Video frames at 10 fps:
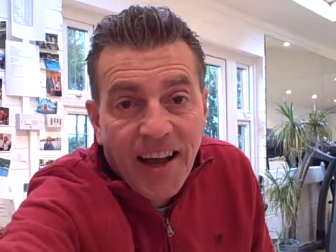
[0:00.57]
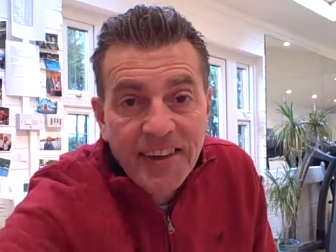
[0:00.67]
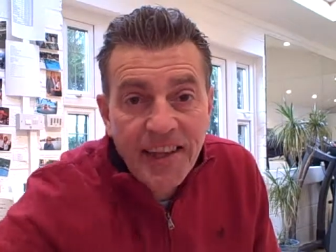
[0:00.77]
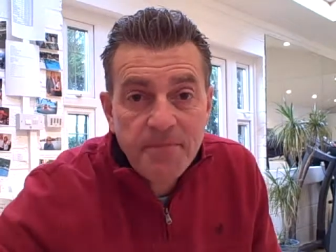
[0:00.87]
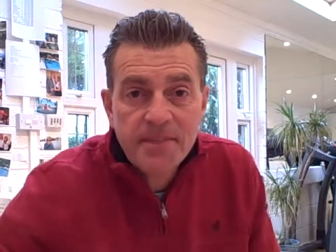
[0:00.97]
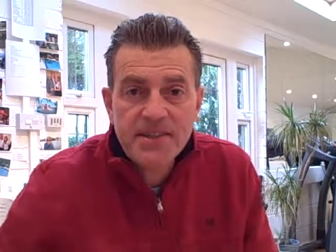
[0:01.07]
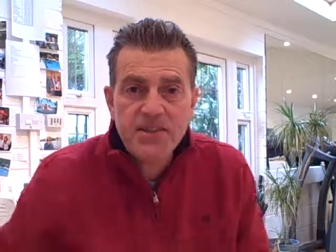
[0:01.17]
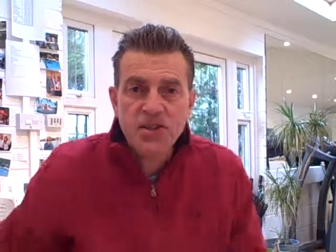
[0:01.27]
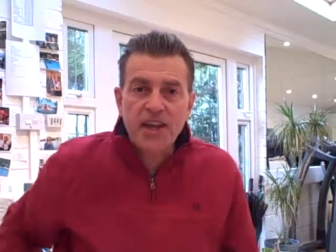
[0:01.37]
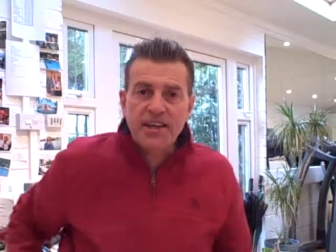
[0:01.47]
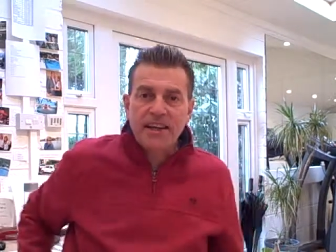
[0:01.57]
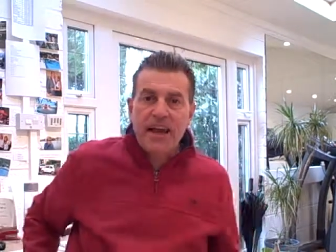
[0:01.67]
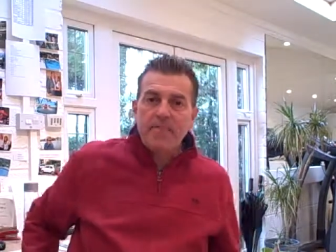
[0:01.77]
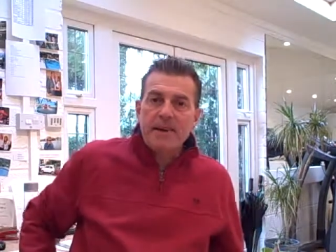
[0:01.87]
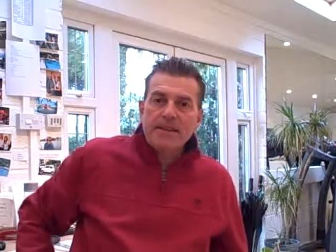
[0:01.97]
Hi there, this is Jake at
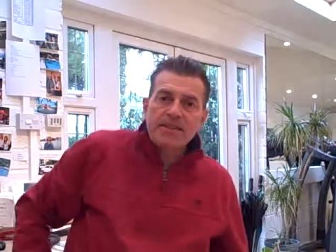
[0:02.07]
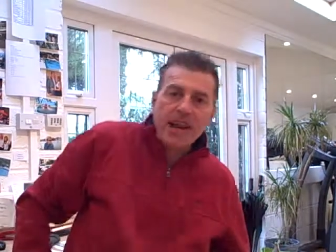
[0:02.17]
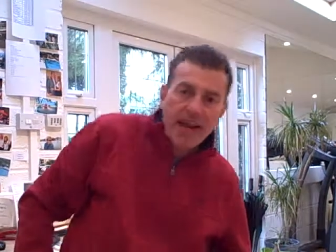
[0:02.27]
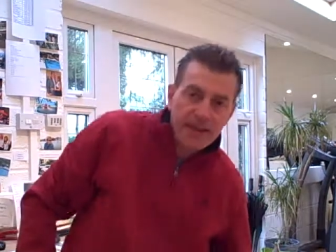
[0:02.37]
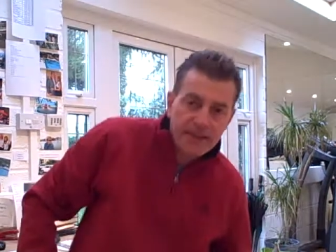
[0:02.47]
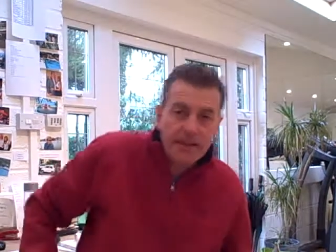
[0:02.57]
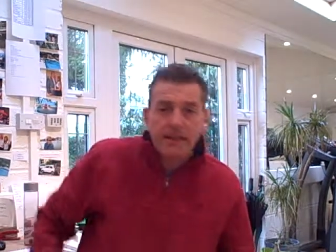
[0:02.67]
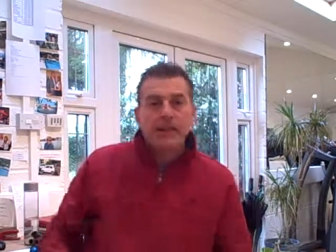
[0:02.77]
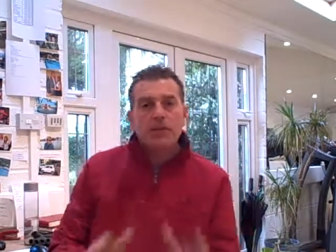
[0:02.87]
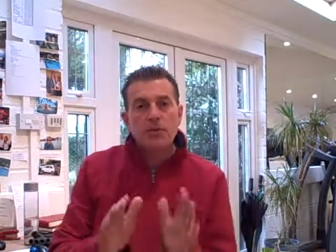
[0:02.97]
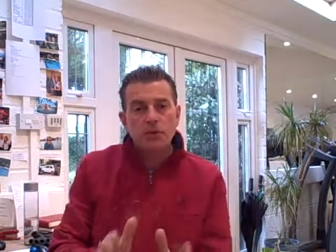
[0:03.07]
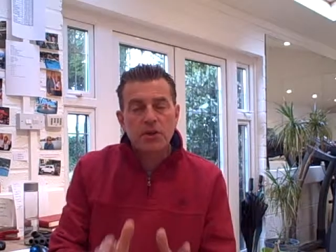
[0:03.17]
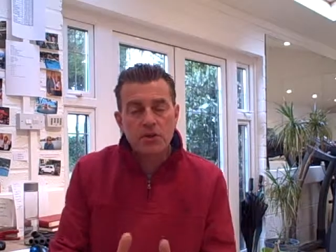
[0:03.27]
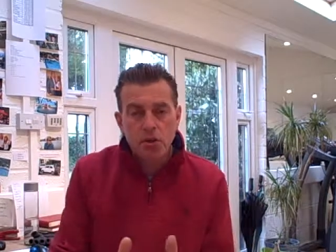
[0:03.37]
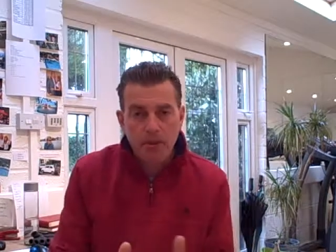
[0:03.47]
Amis, and just
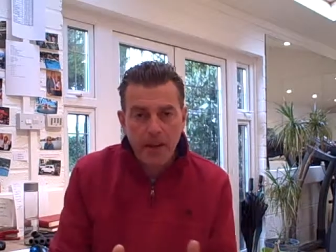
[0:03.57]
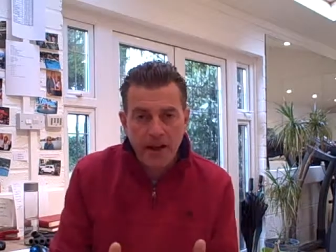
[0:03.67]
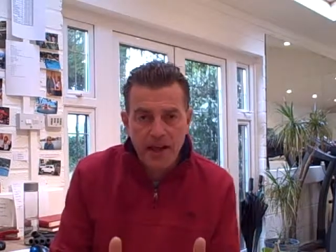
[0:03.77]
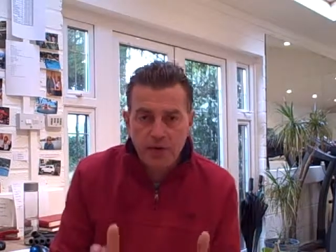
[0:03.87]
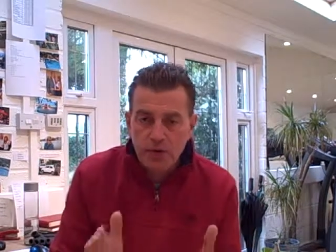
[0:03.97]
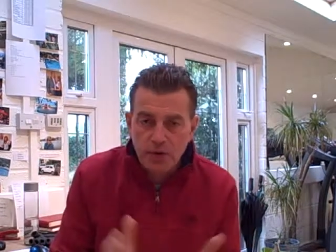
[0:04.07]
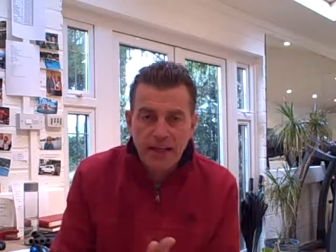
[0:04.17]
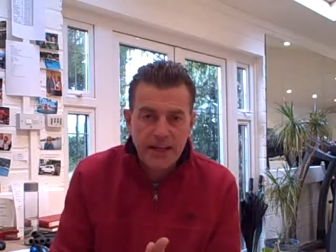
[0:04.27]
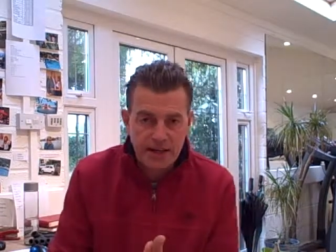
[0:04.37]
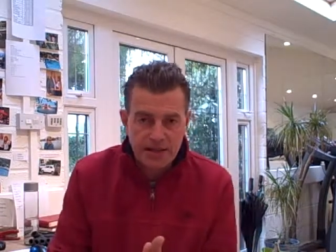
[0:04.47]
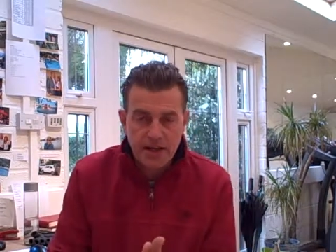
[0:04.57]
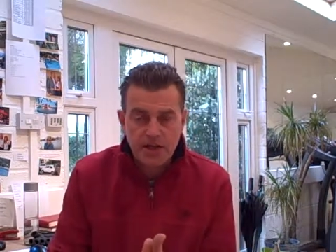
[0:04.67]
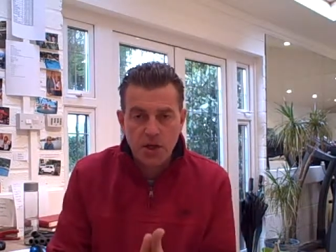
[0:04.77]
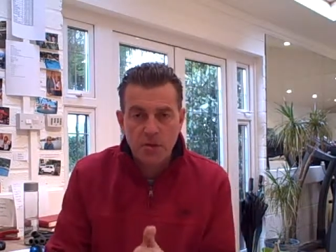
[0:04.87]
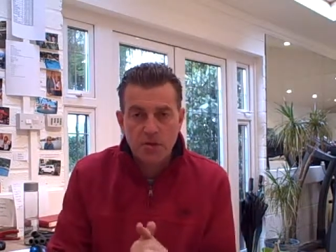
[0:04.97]
want to talk about a really
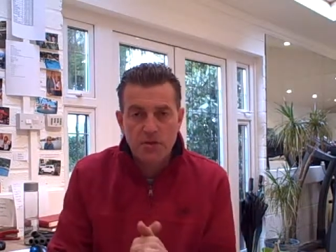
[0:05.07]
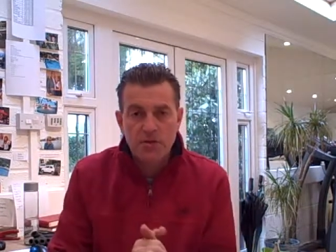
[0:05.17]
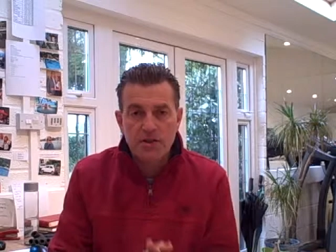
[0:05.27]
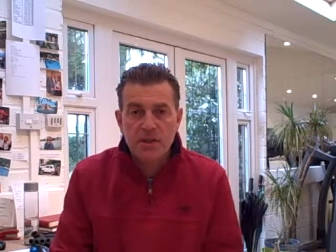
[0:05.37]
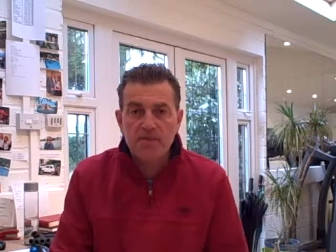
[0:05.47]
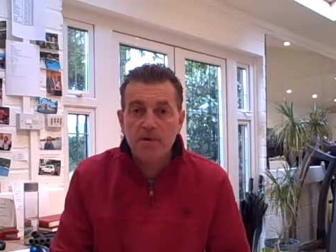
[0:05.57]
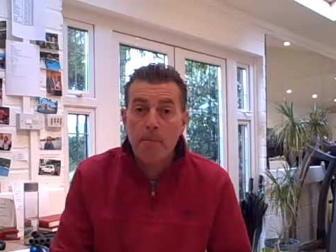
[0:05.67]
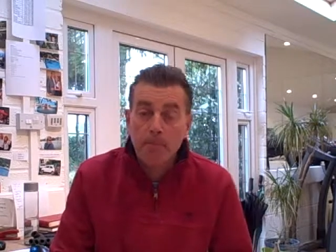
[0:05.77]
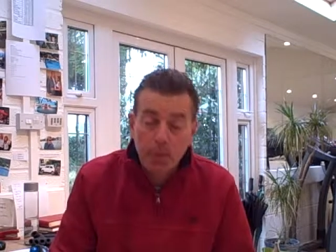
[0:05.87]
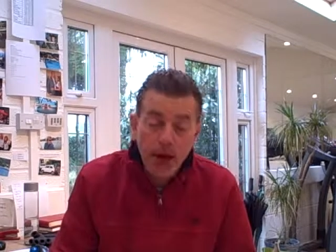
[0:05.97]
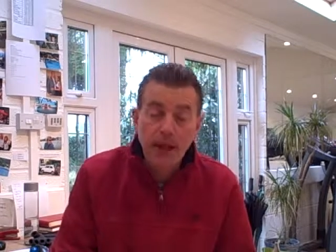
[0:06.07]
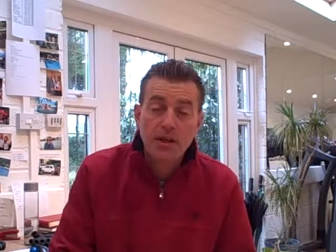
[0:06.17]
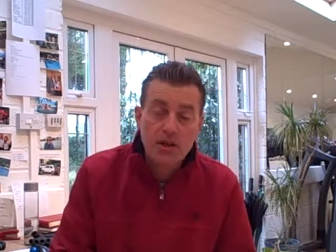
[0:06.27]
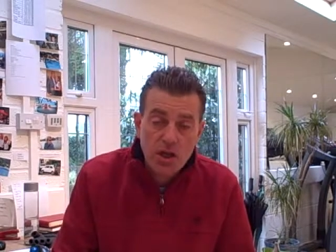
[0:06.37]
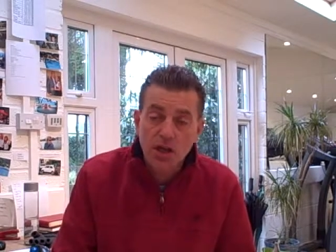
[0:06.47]
exciting opportunity for a
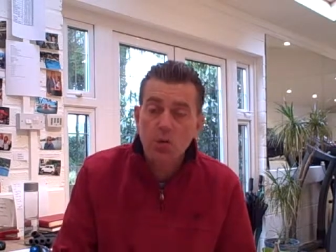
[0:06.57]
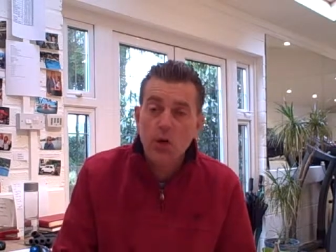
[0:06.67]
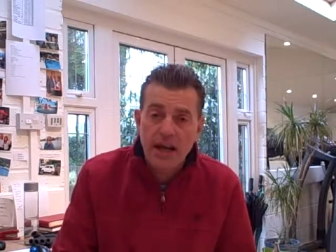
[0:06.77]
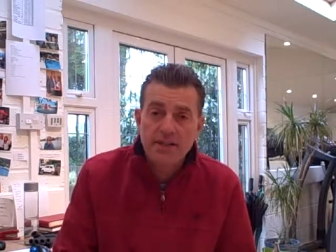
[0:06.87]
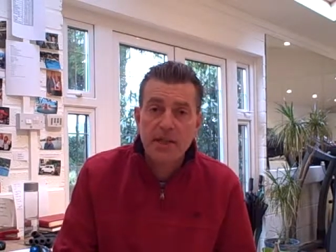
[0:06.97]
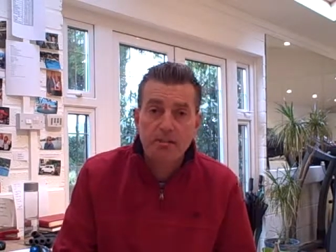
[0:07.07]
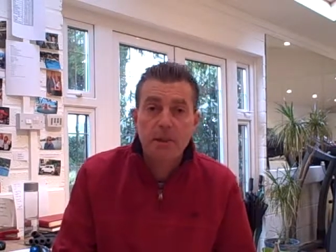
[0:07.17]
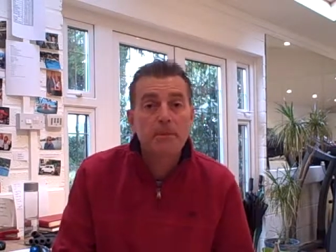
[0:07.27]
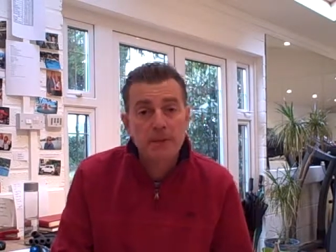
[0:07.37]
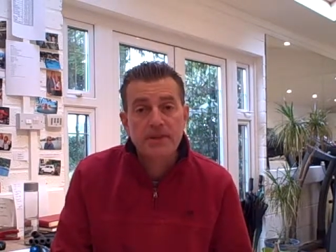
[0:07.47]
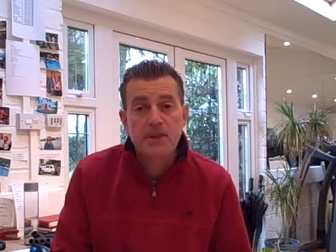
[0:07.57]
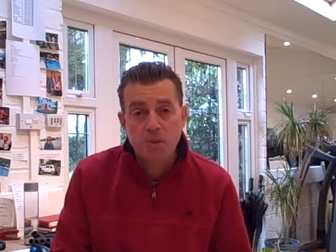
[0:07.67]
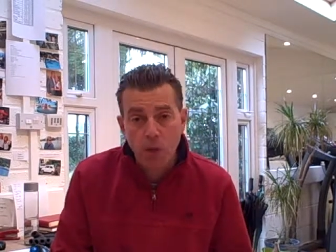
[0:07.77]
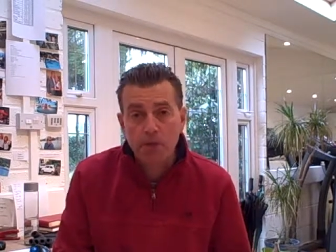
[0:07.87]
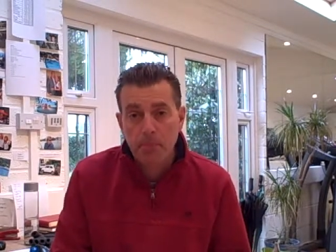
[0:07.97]
brand new SAP
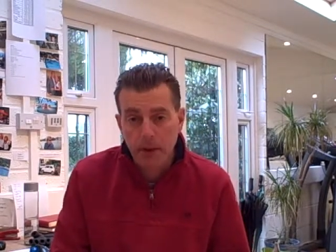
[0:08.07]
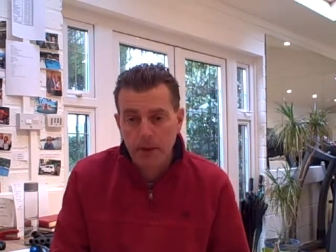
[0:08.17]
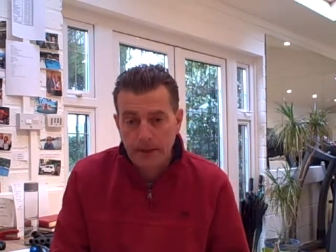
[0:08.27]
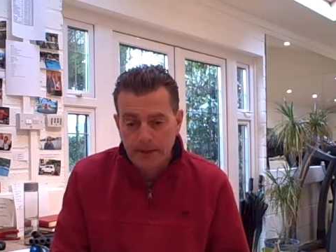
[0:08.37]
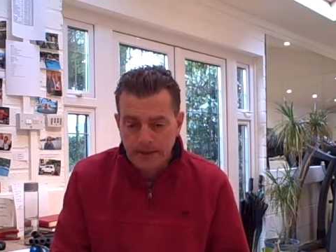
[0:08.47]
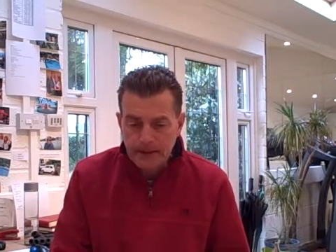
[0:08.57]
Business One partner.